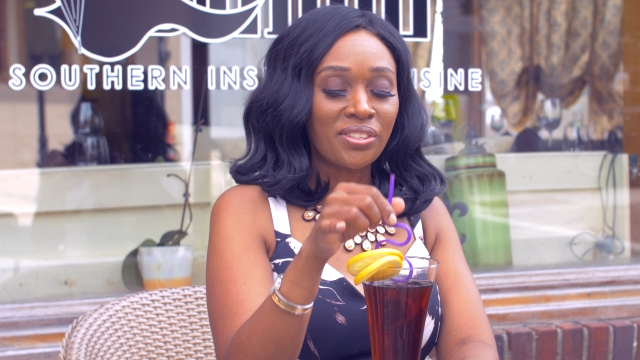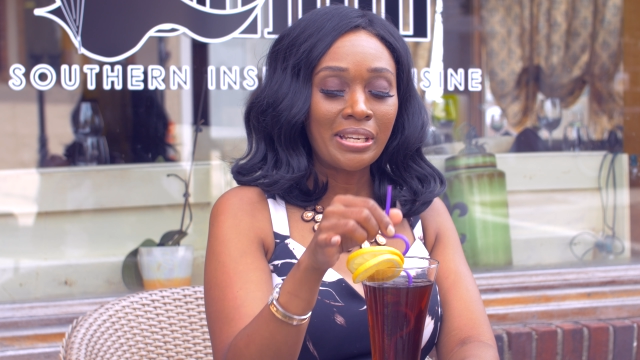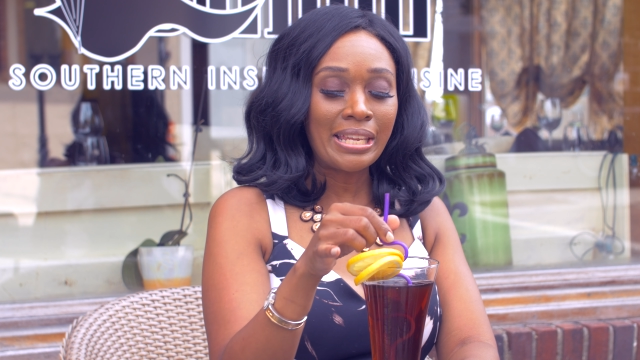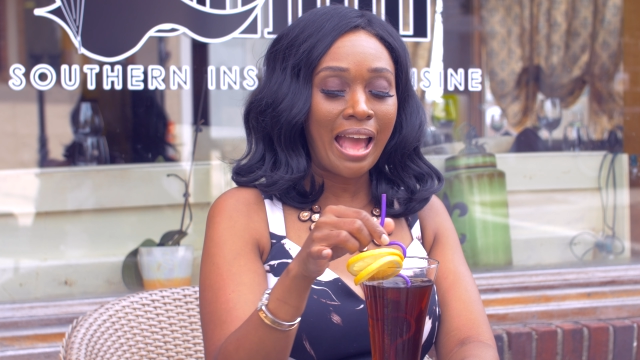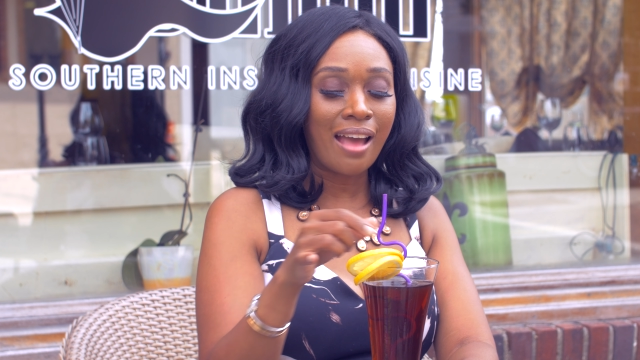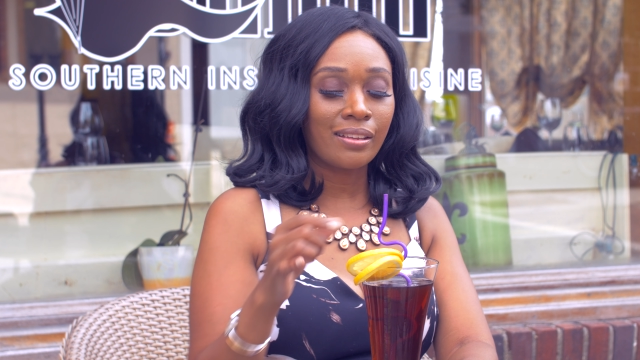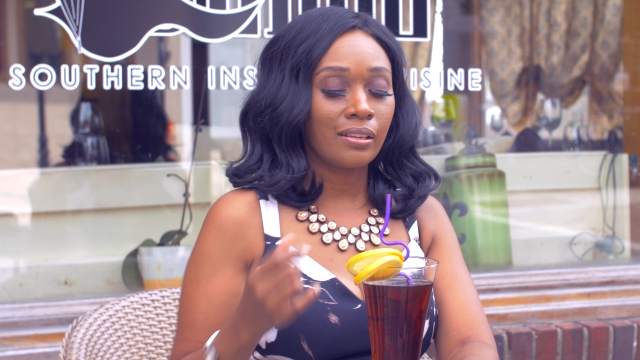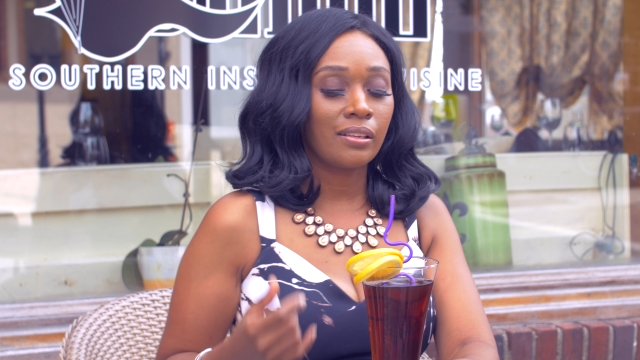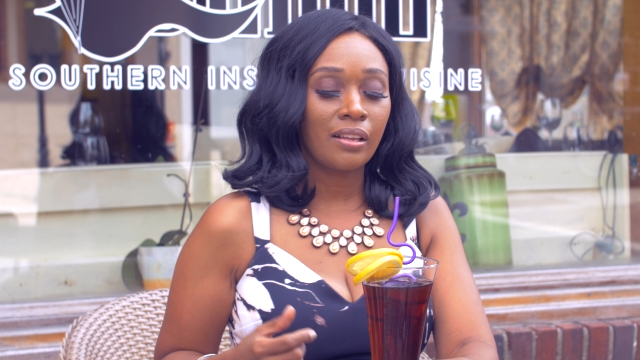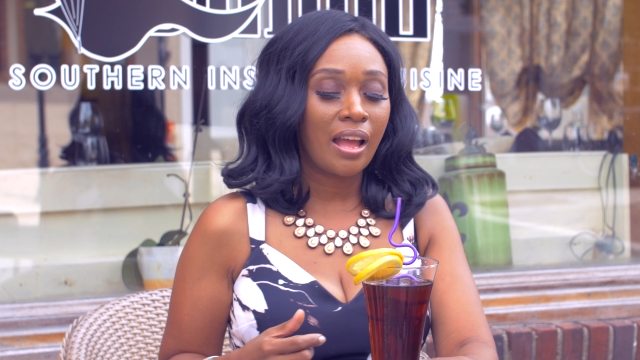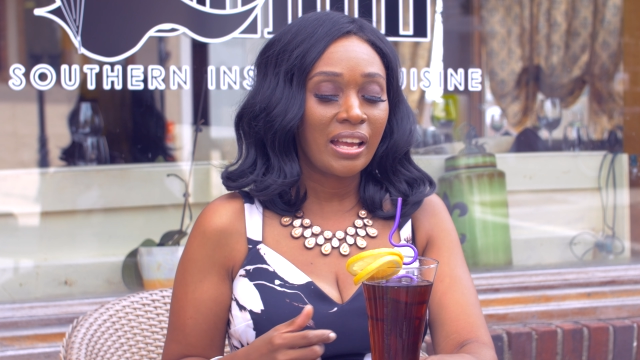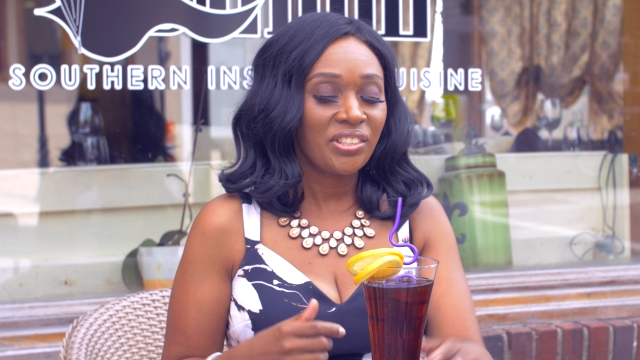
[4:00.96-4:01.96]
Sunny, I,
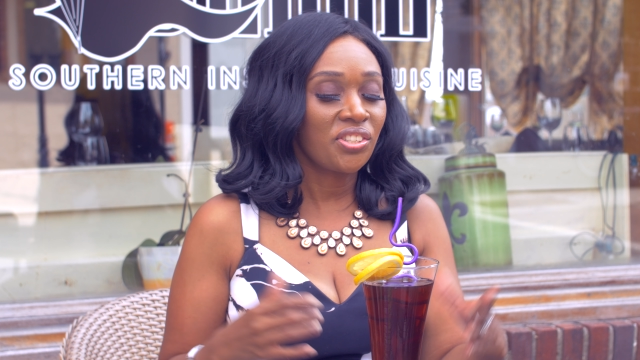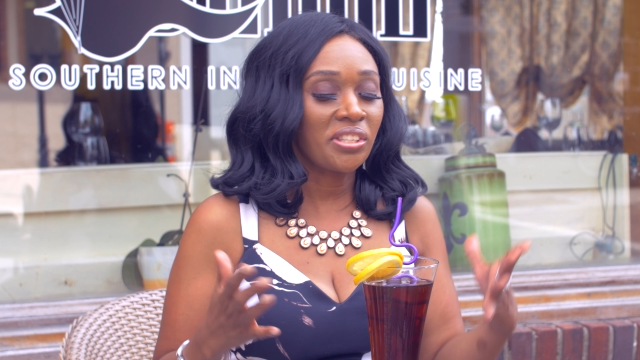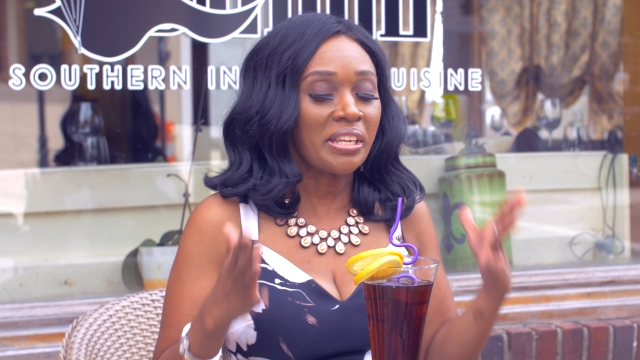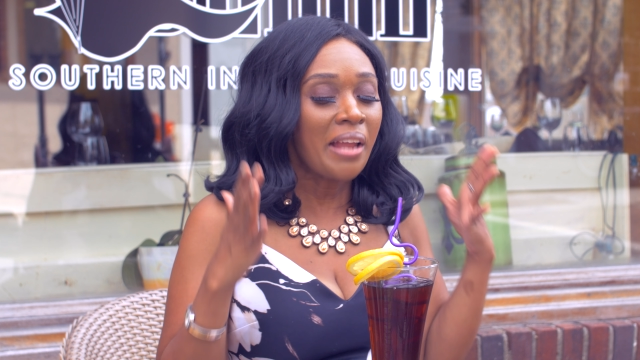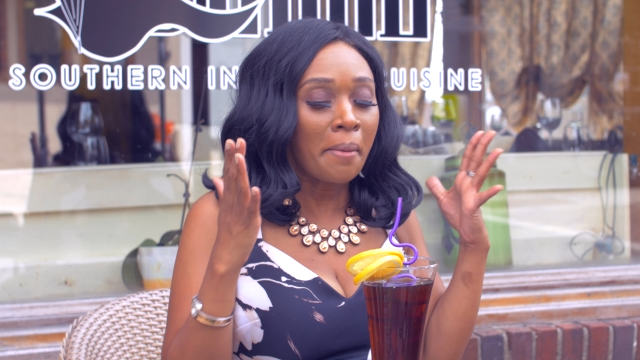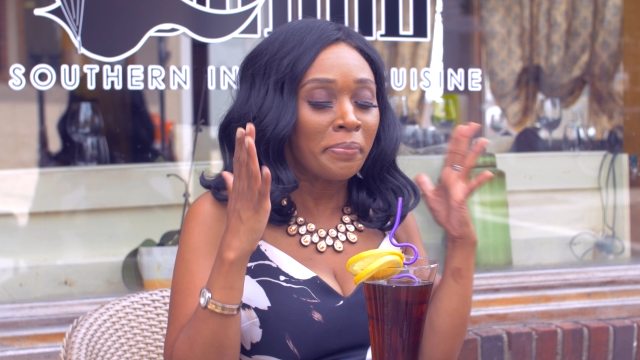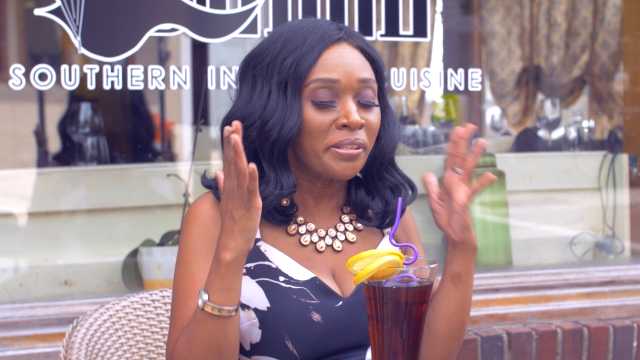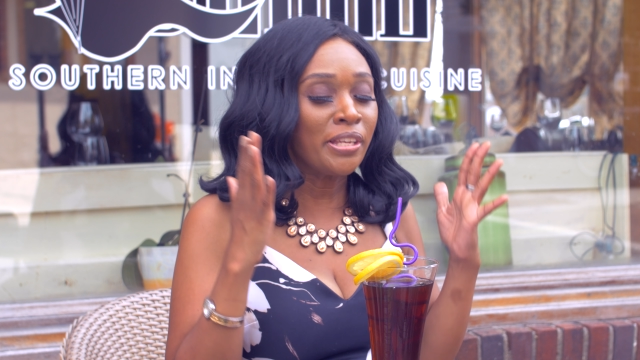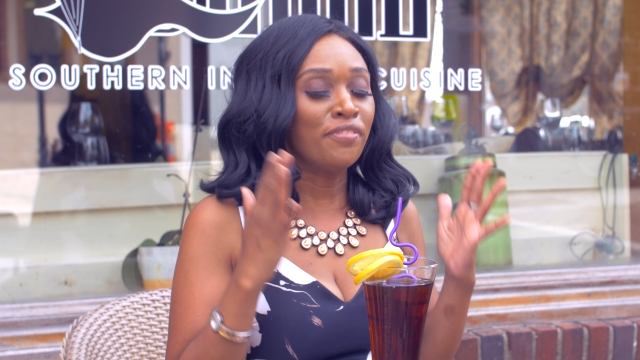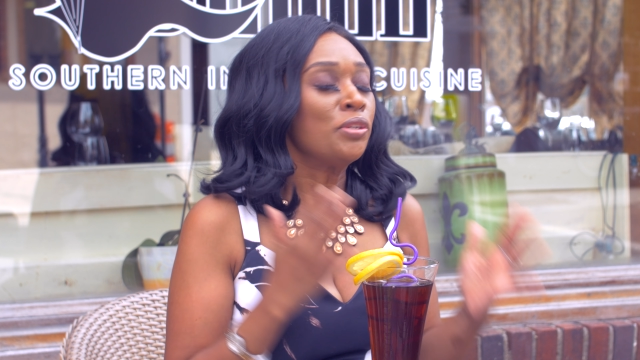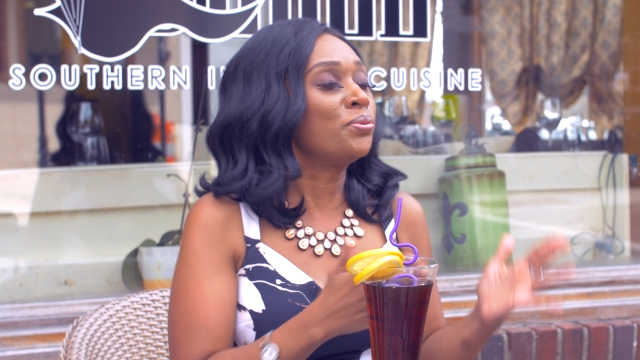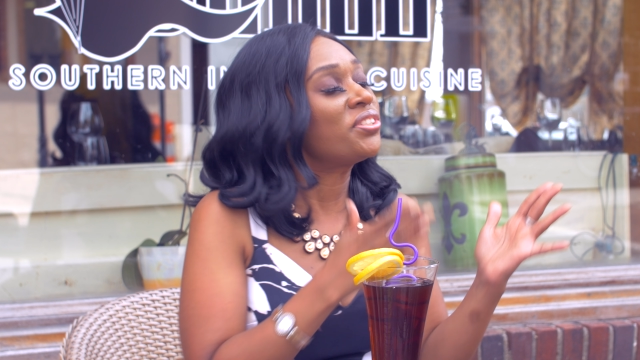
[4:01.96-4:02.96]
I just cannot
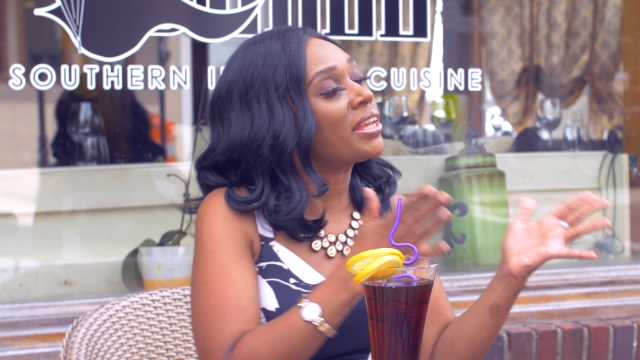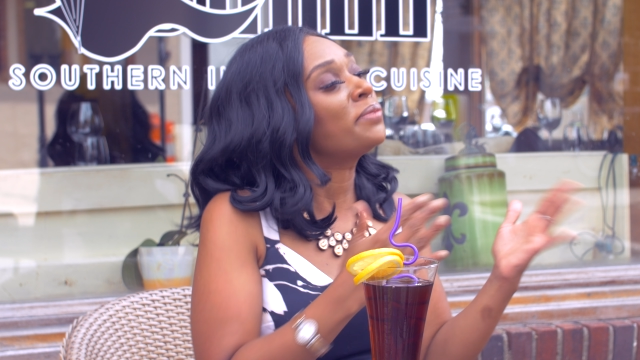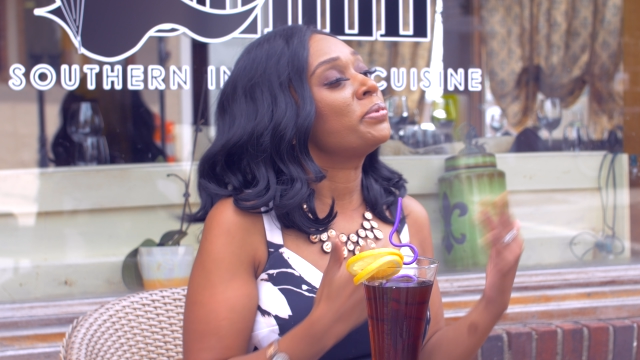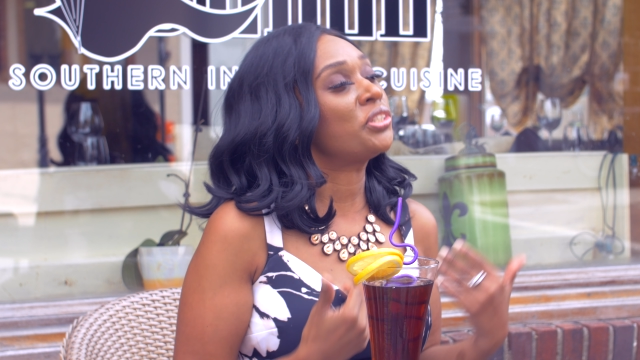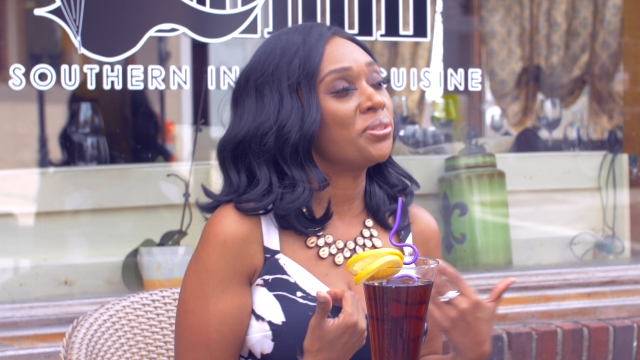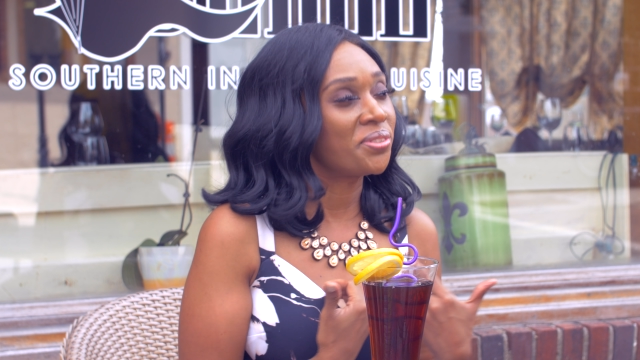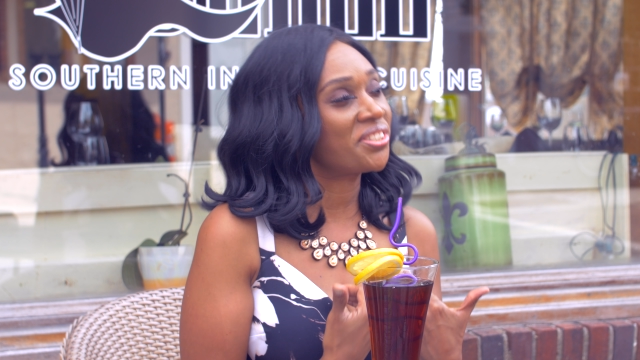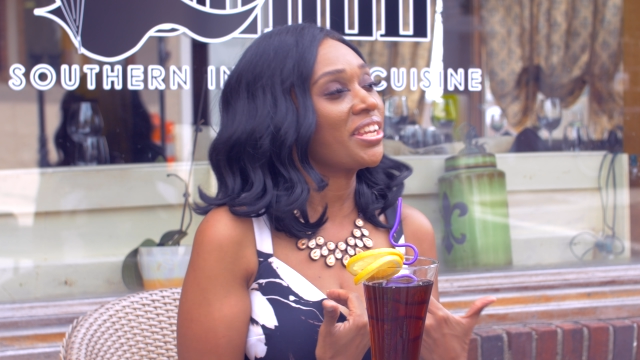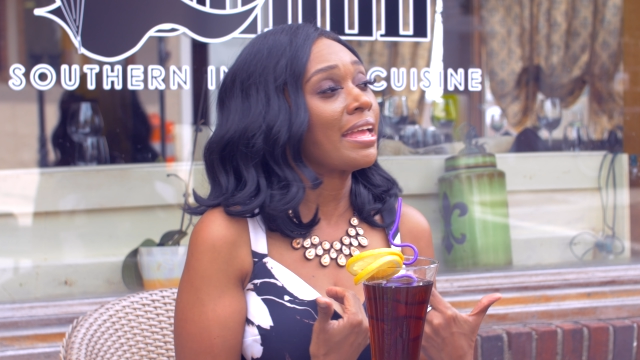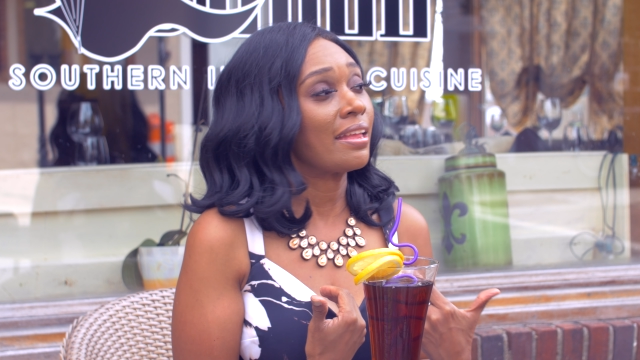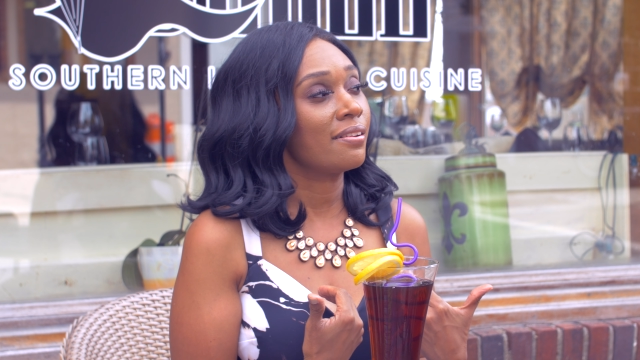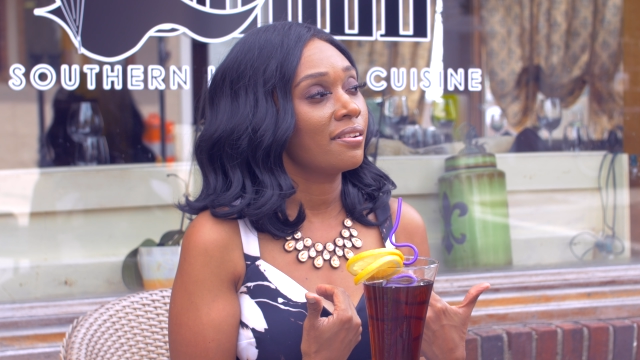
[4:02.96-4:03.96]
believe you said what you
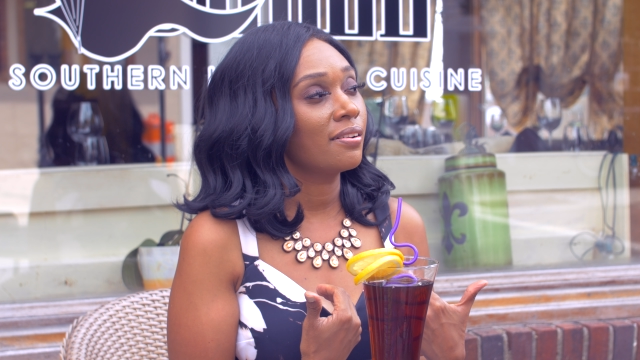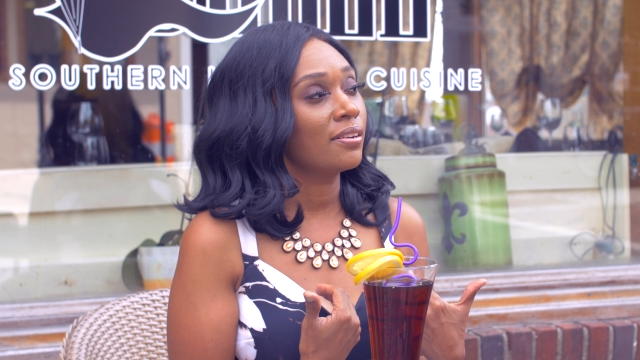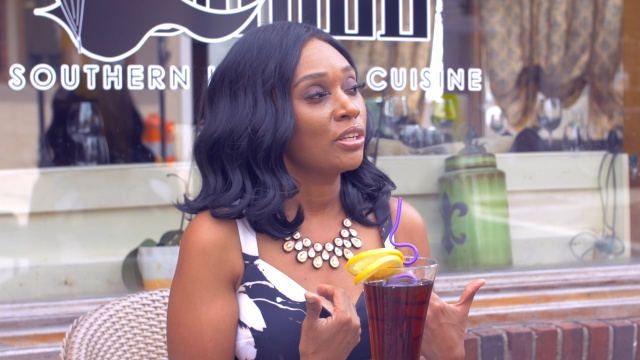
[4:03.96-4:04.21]
said.